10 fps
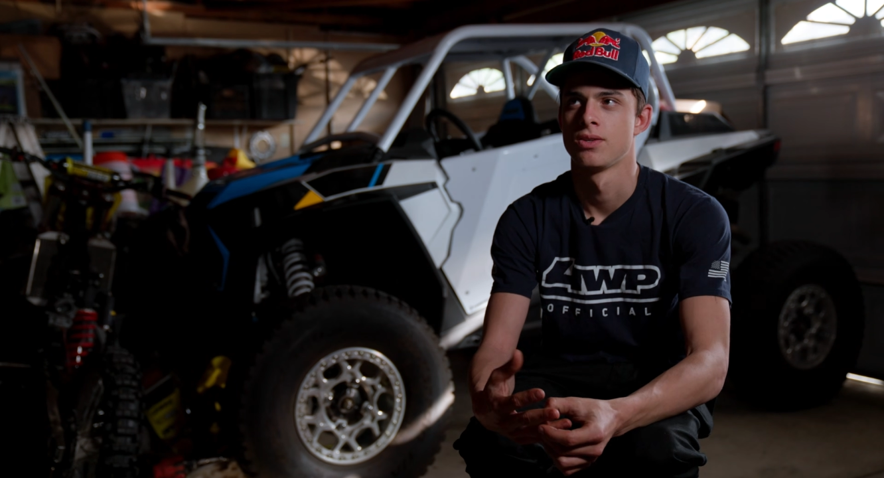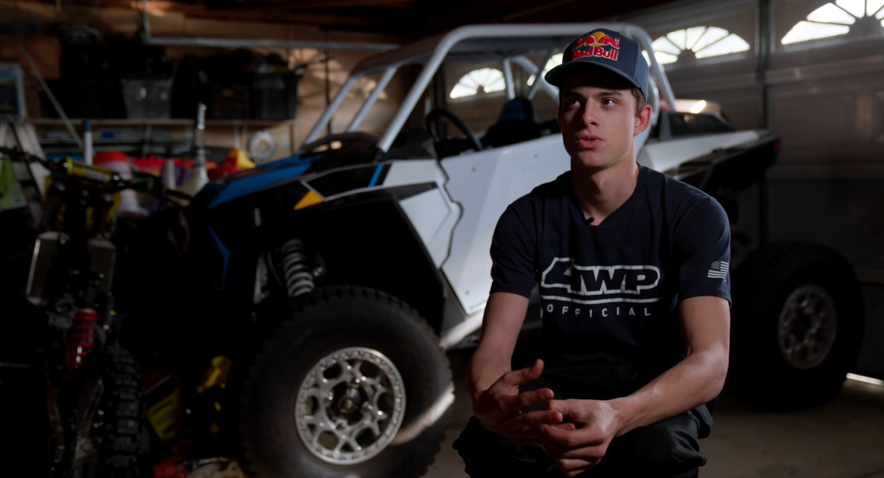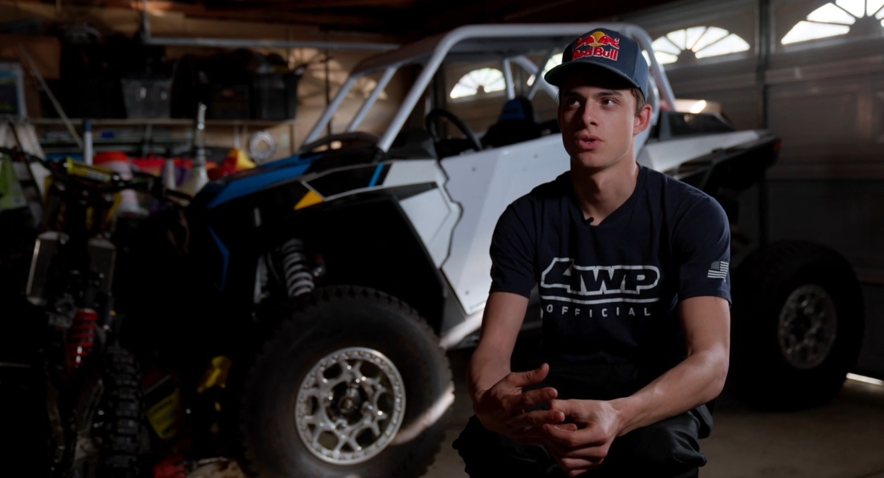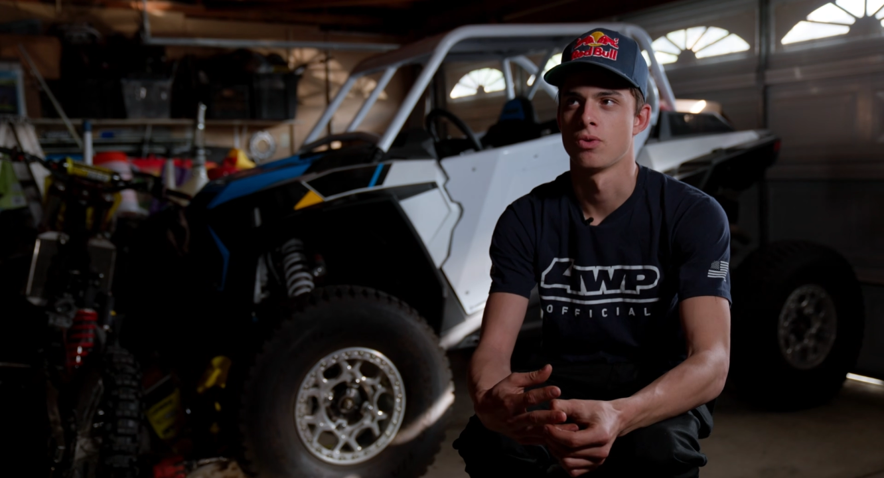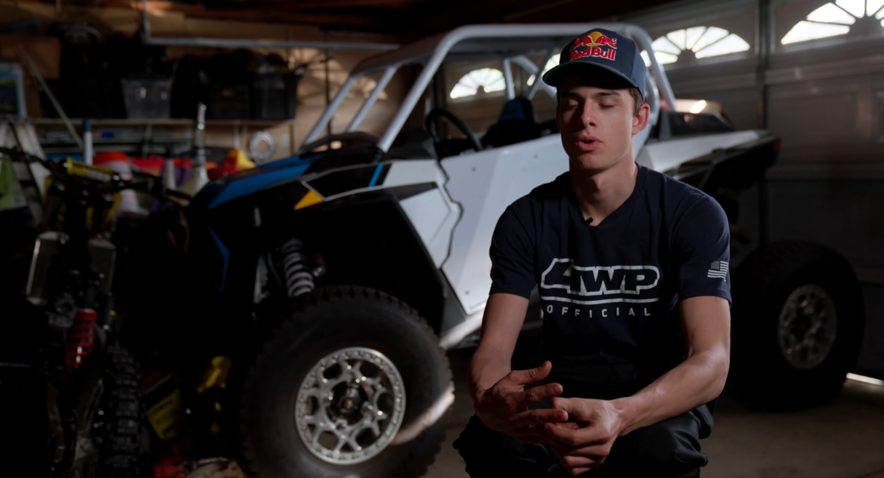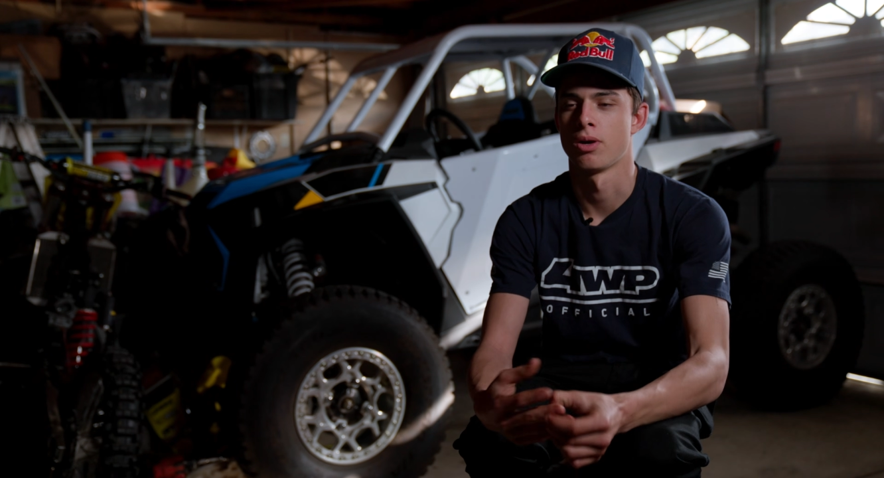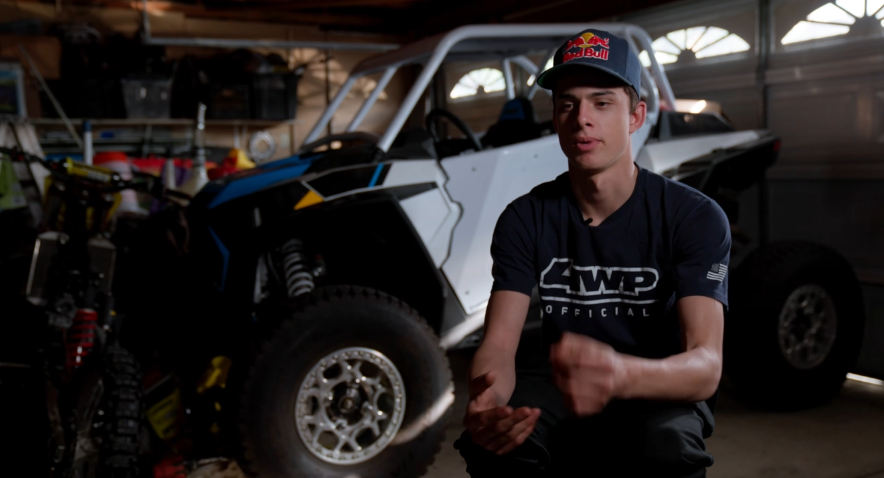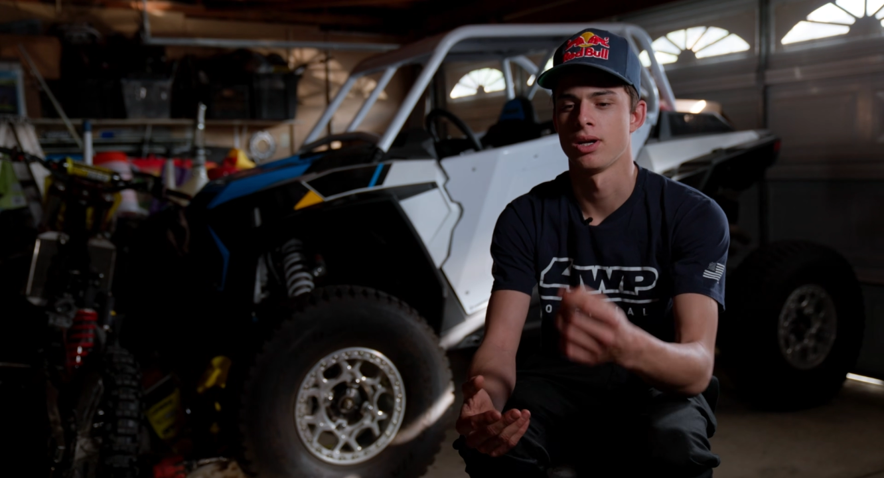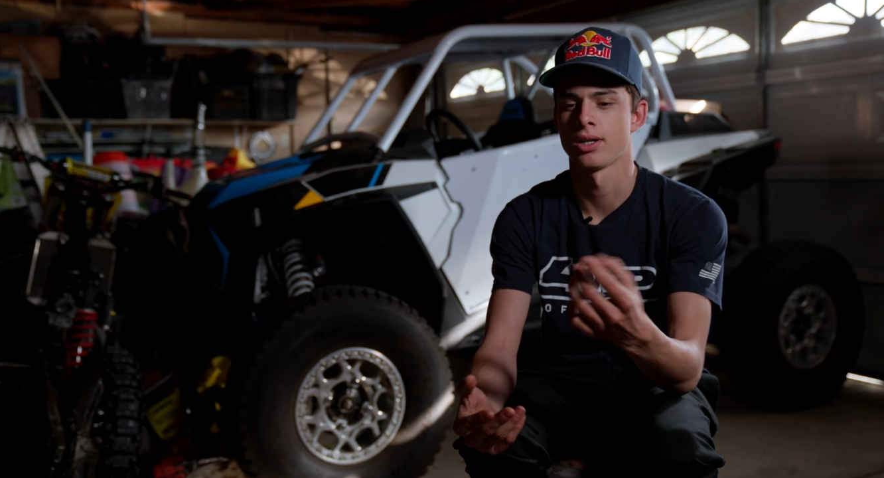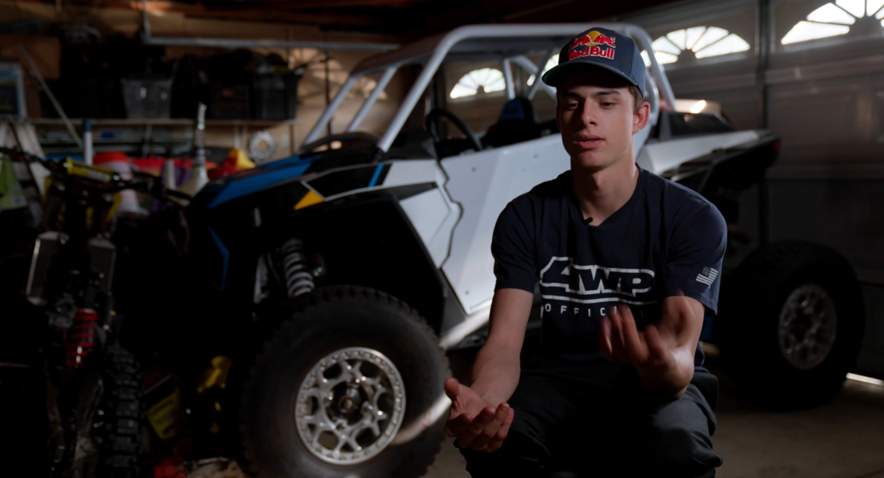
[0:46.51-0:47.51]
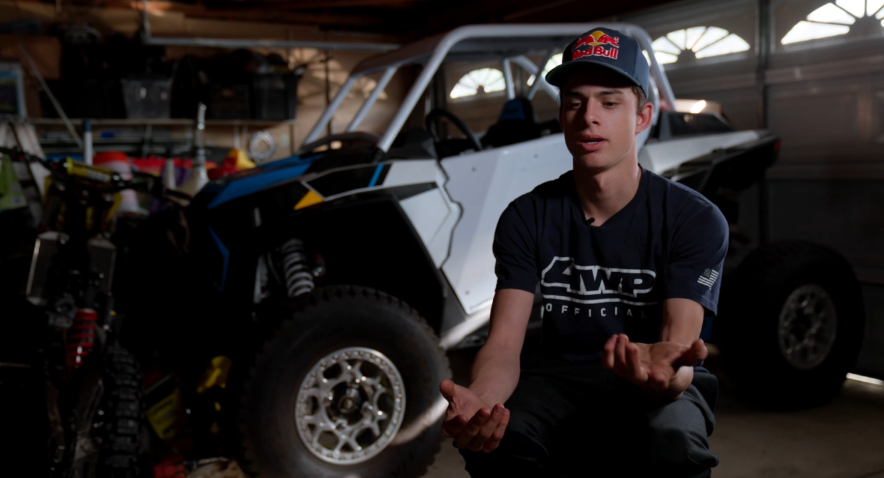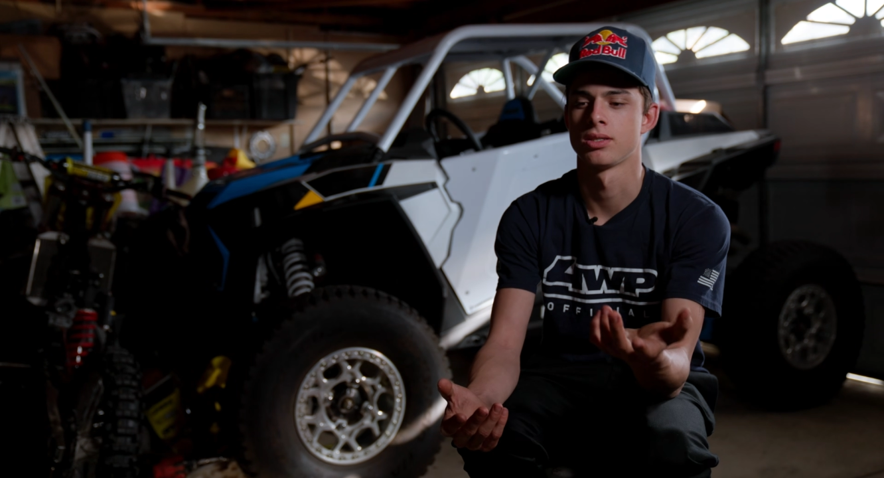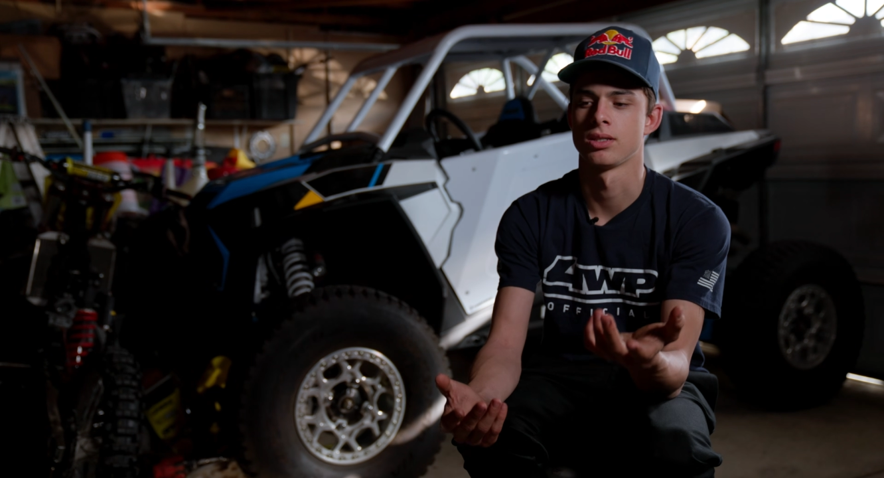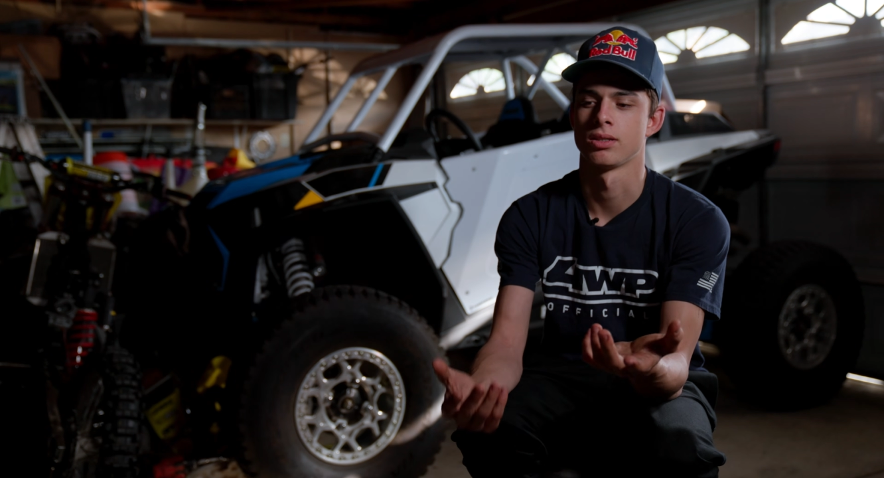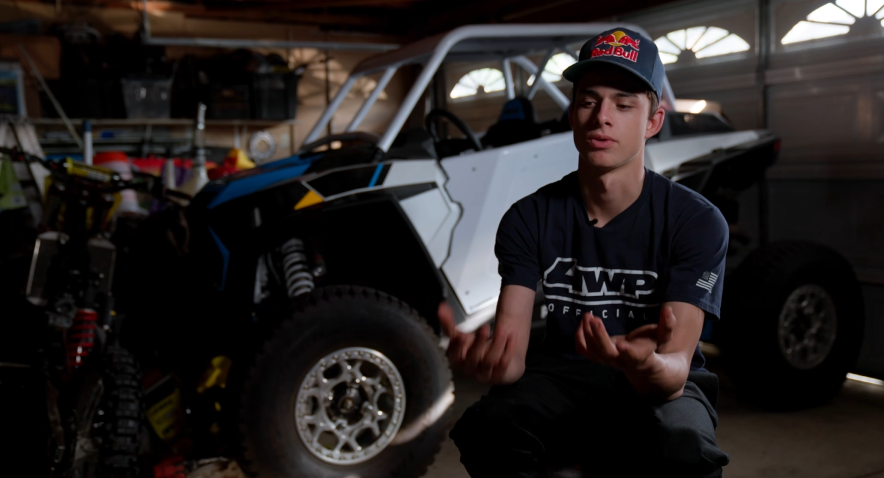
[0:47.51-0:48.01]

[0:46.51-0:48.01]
So American racing